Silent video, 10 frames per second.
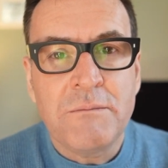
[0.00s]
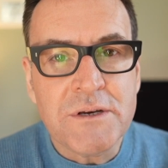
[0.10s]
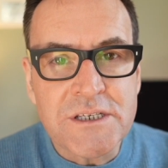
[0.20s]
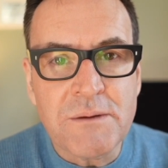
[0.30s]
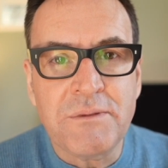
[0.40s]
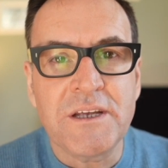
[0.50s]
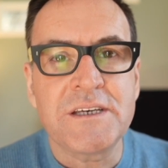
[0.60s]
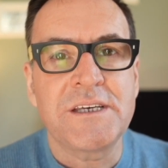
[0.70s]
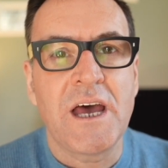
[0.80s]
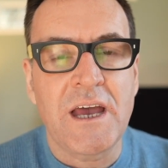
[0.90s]
But simply
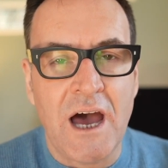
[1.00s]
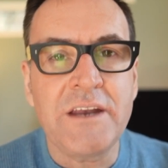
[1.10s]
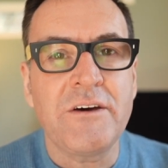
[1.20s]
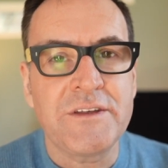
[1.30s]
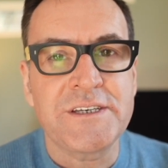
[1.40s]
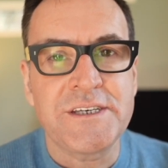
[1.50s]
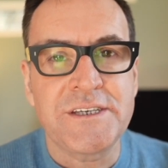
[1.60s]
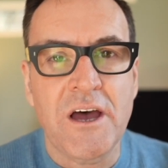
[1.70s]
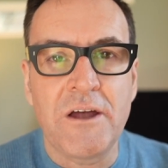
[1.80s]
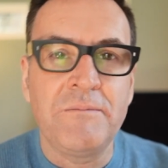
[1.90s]
to say, I know this is
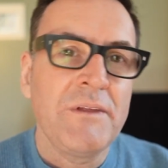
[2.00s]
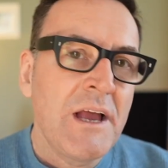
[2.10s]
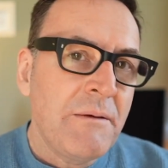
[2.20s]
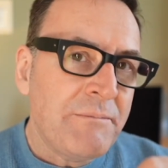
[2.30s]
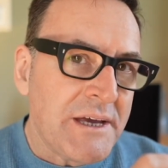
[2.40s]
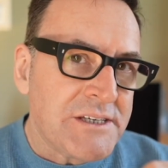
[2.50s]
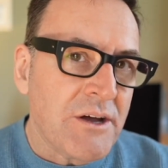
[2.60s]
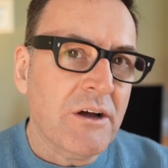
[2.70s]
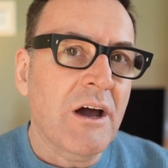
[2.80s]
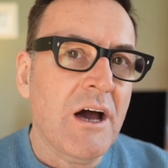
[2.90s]
done
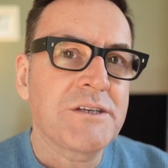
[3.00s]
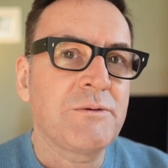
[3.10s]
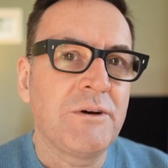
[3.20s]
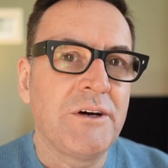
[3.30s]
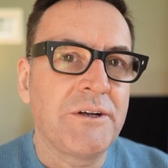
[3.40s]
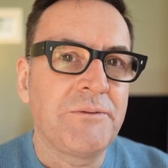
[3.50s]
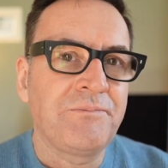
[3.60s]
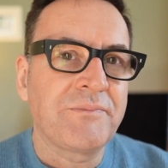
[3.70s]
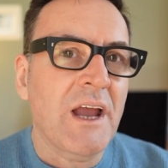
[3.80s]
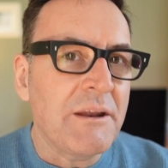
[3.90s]
based on God's word
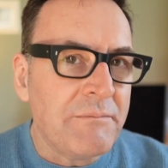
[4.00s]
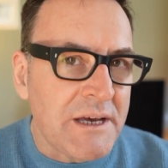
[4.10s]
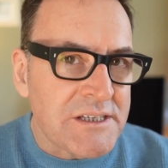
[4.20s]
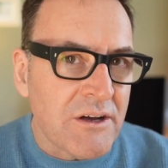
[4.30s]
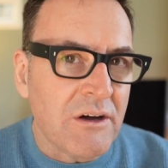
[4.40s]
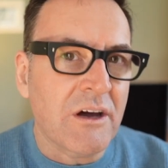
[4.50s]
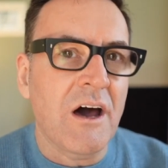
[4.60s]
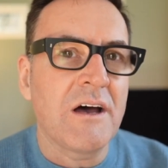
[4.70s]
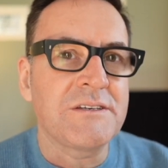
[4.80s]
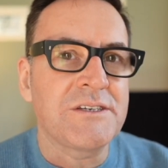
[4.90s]
and based on
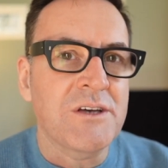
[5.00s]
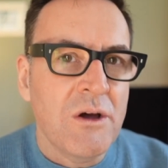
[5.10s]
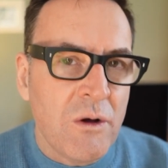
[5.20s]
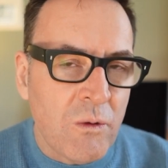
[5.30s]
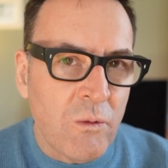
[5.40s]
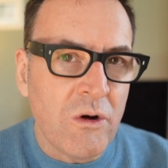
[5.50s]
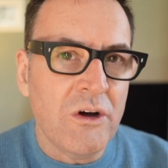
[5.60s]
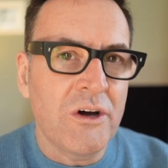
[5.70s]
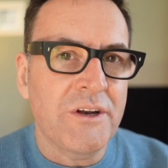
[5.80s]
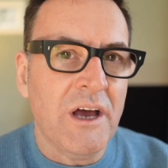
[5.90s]
God's
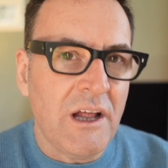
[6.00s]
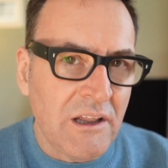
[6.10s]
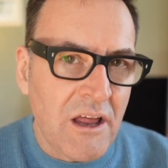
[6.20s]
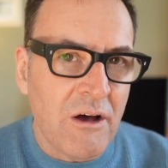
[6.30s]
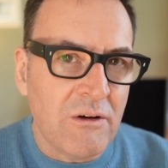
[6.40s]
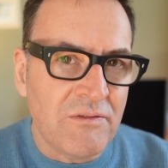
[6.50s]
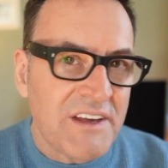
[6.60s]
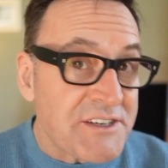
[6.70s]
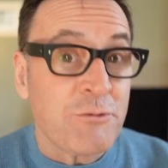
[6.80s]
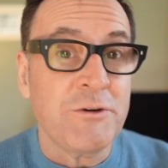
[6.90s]
word alone.
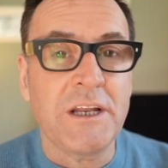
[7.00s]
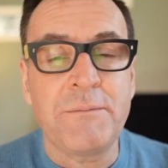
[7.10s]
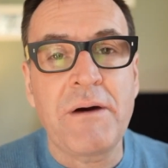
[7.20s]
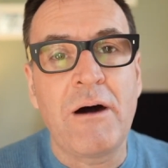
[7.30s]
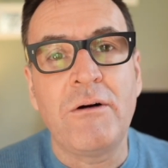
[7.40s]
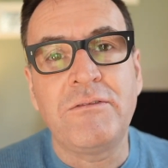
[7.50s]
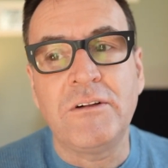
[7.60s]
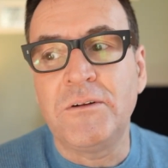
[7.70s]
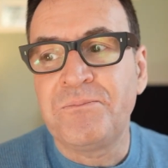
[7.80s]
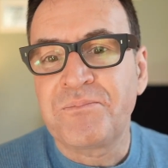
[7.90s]
That's a really
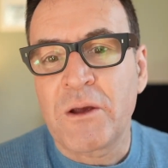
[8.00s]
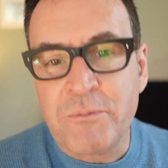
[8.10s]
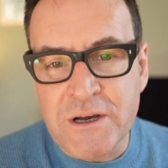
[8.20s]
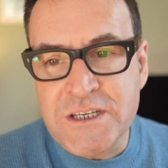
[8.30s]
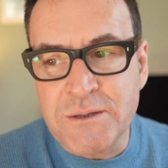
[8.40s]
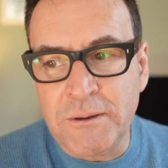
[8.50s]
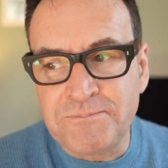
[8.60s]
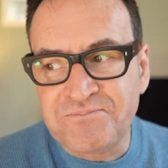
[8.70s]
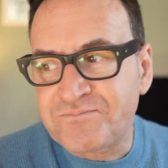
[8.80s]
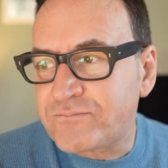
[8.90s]
powerful
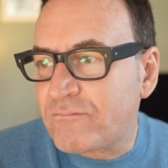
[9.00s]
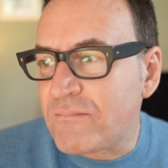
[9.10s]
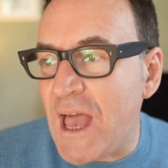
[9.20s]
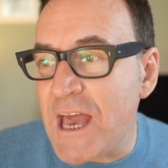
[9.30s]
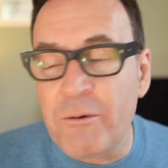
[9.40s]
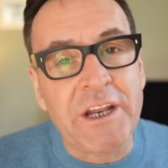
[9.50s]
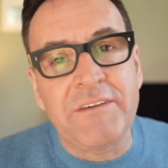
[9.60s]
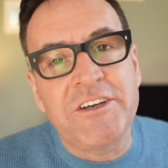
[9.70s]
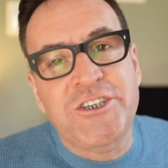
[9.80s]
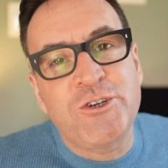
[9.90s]
principle. Hey, I want
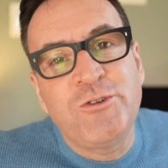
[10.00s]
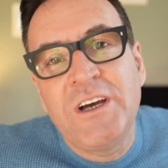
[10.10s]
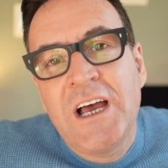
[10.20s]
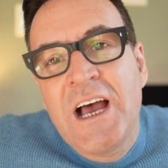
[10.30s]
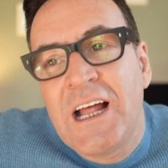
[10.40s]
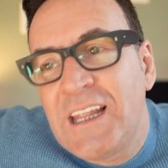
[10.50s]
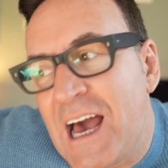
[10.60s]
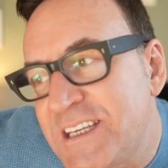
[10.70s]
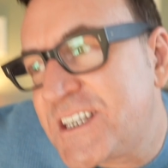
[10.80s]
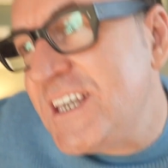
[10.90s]
to give you two
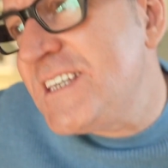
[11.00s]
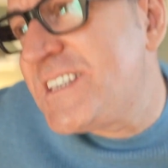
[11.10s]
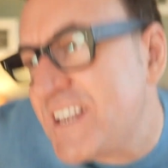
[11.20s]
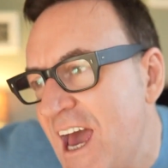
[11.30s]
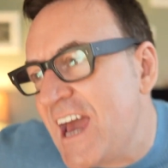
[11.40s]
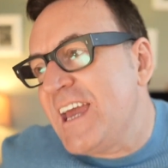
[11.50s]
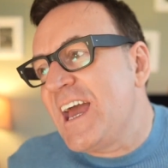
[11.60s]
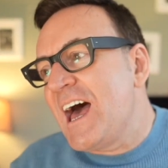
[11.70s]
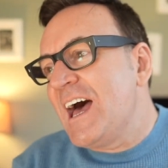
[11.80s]
last keys today.